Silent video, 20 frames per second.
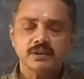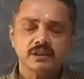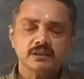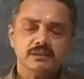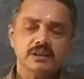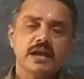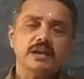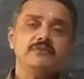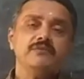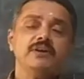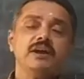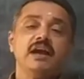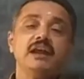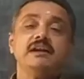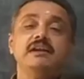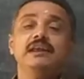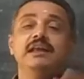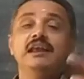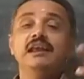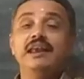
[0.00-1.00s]
that we
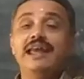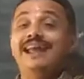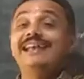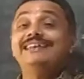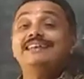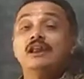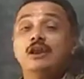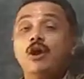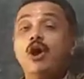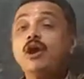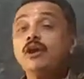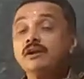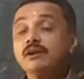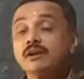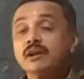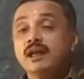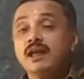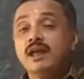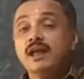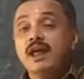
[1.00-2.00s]
can deal later
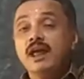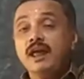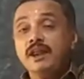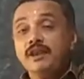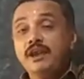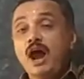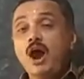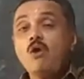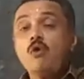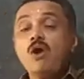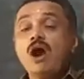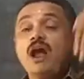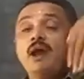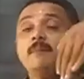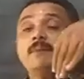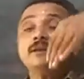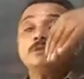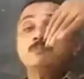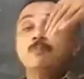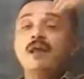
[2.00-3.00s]
on. Now I
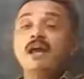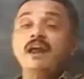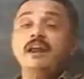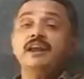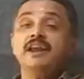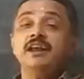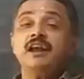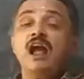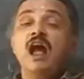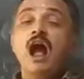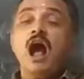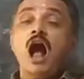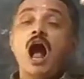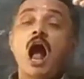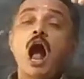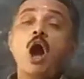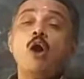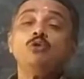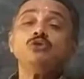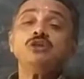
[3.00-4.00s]
am explaining
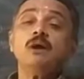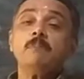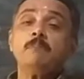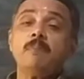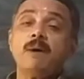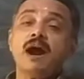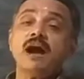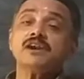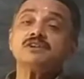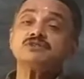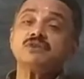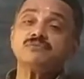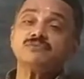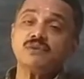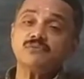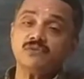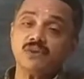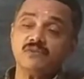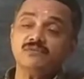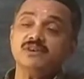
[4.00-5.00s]
how the parts of the
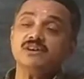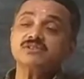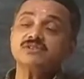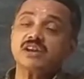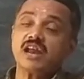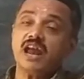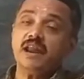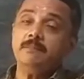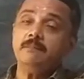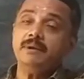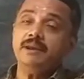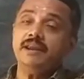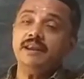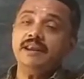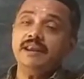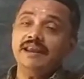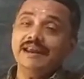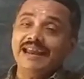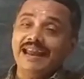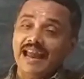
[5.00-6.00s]
flowers can
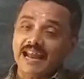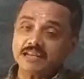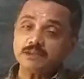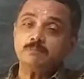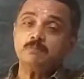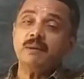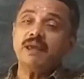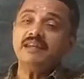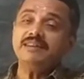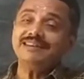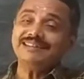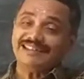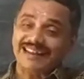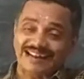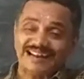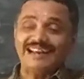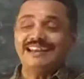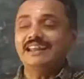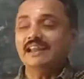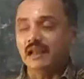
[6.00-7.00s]
be explained
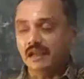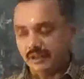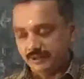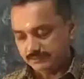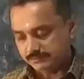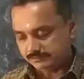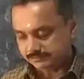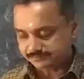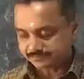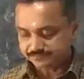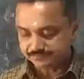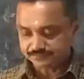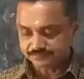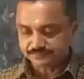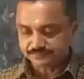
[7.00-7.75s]
technically.